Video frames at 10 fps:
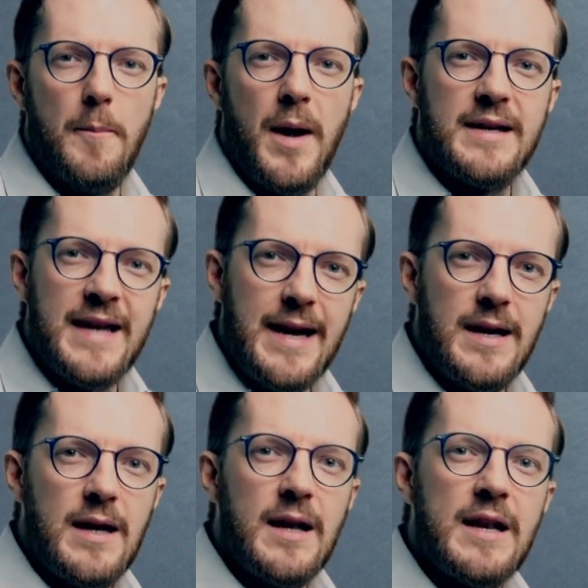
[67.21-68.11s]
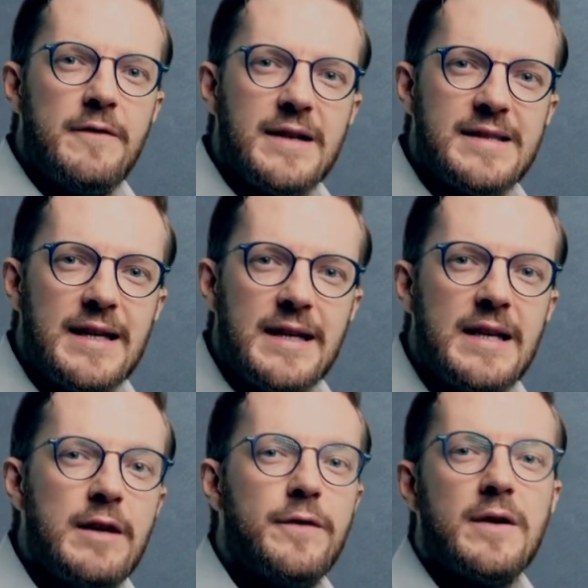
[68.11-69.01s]
but then living
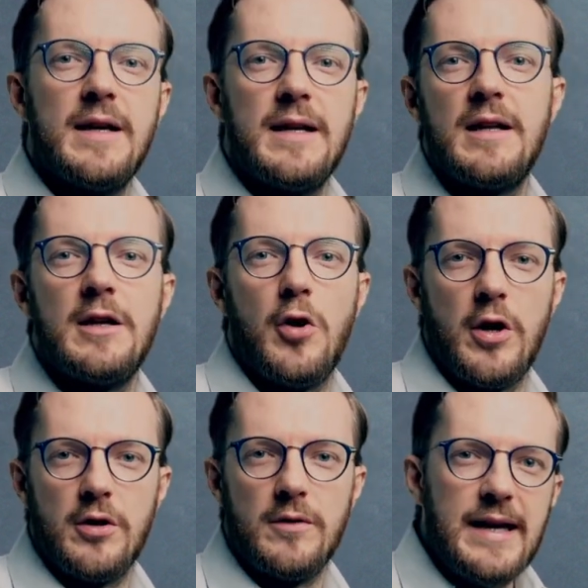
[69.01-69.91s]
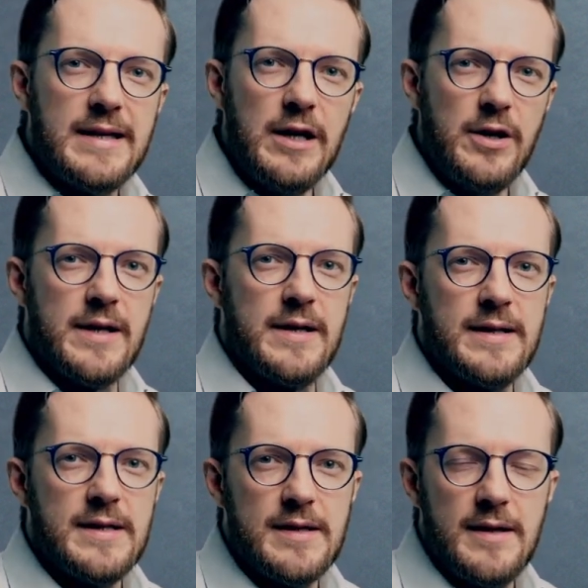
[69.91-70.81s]
significantly longer. The idea here
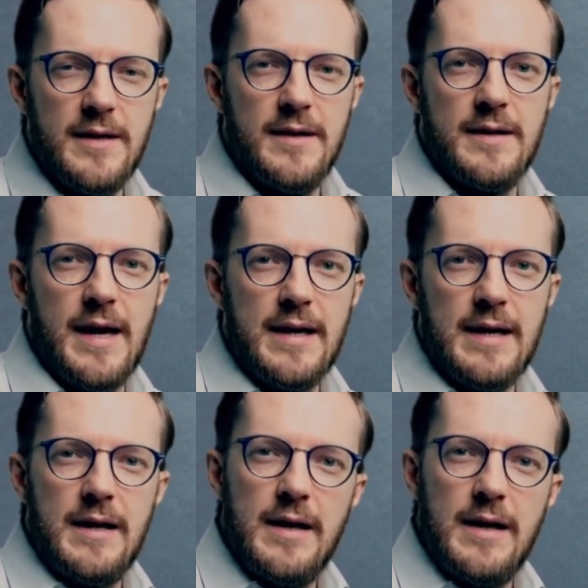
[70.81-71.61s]
is that